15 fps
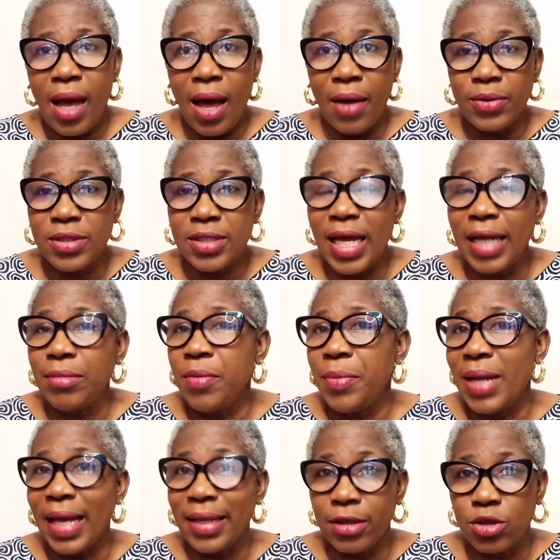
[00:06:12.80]
outside, maybe
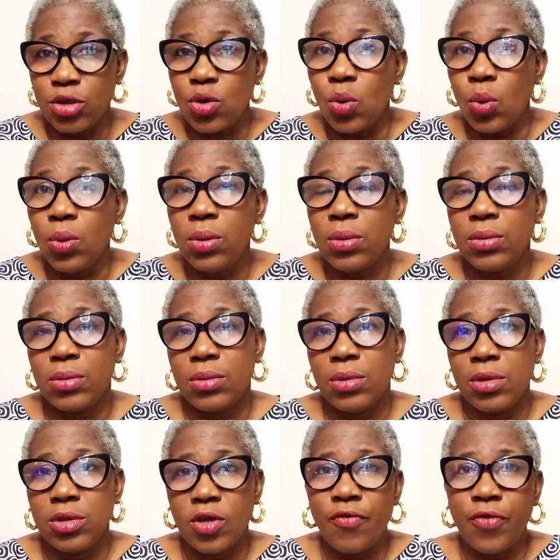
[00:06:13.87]
like the school,
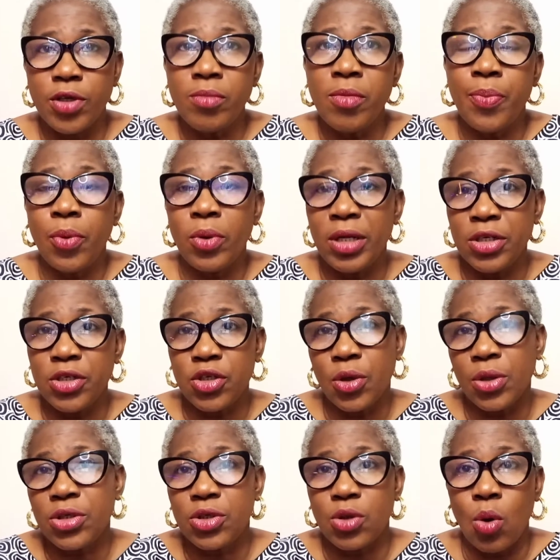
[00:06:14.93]
or for some people in
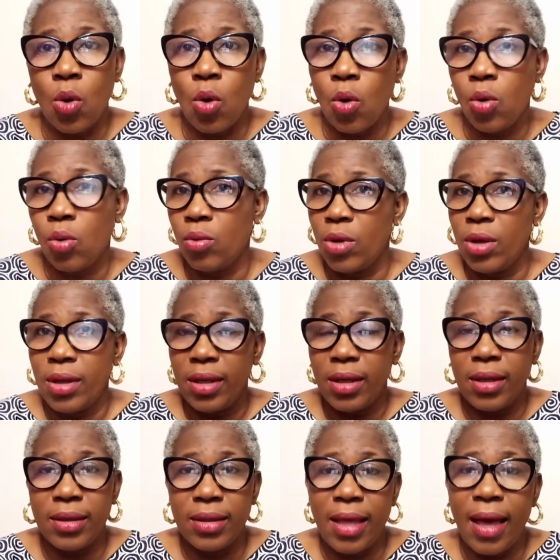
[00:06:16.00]
church or
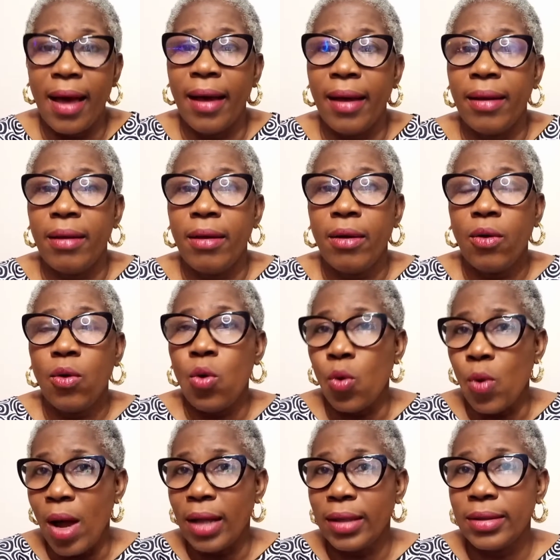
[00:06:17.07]
in their
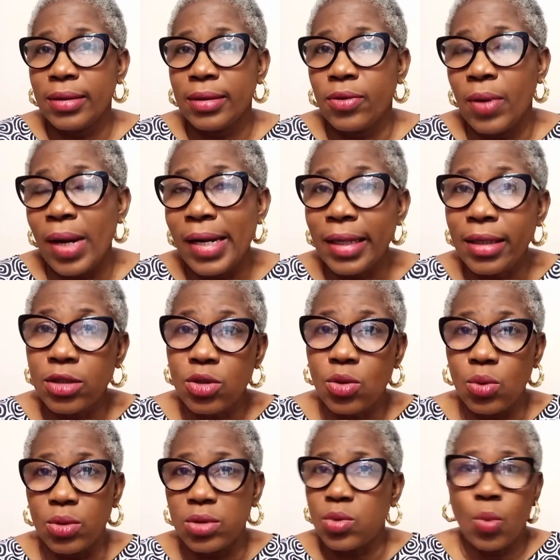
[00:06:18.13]
Quranic
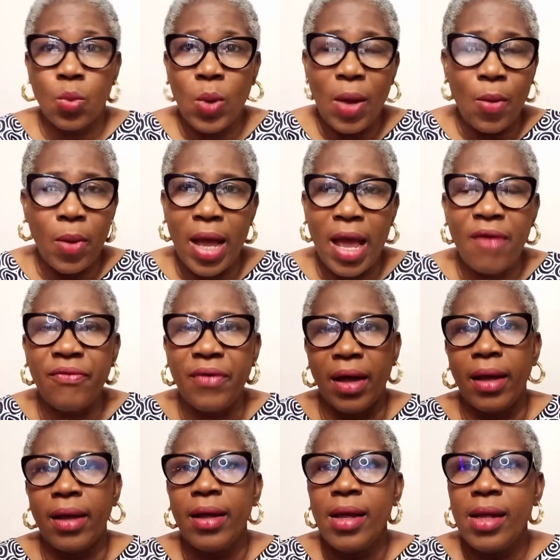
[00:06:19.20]
schools, wherever
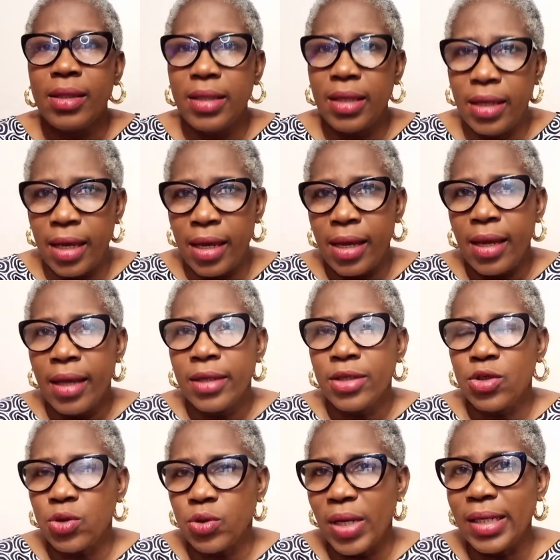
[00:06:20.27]
the
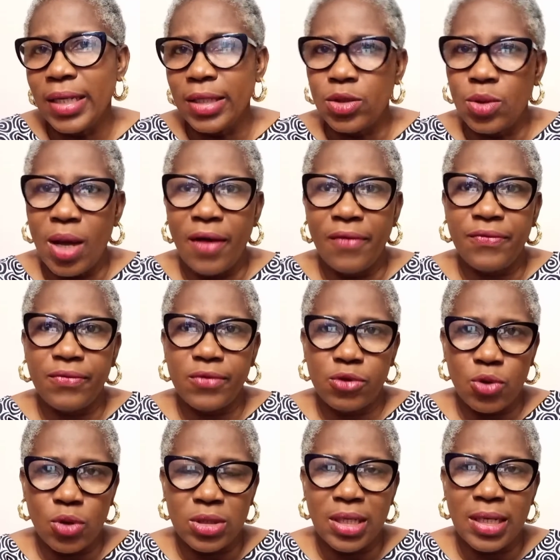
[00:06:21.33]
children need to have
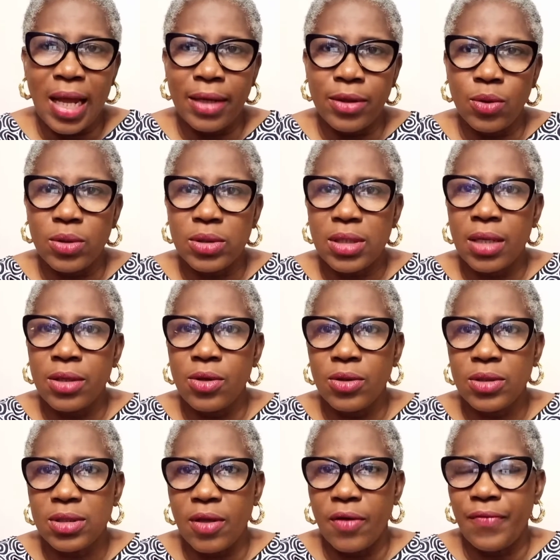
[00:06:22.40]
trusted adults and
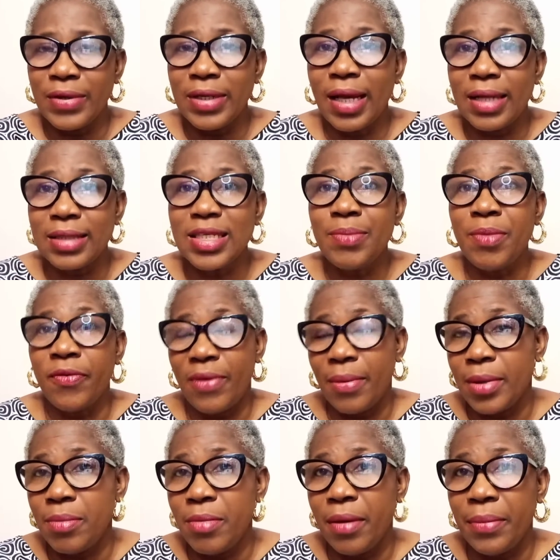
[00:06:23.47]
yourself. And they can still be
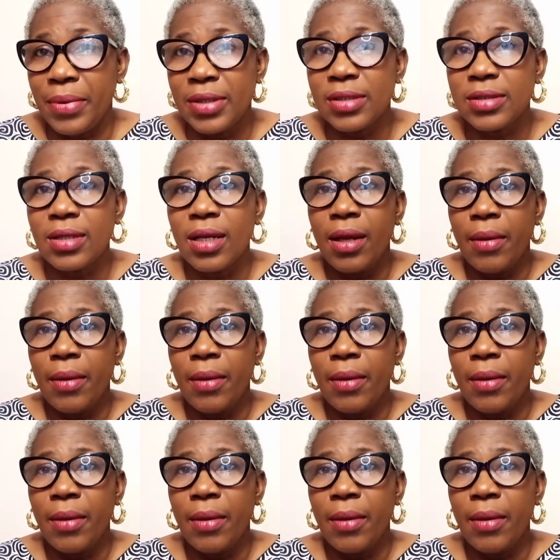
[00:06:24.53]
family members,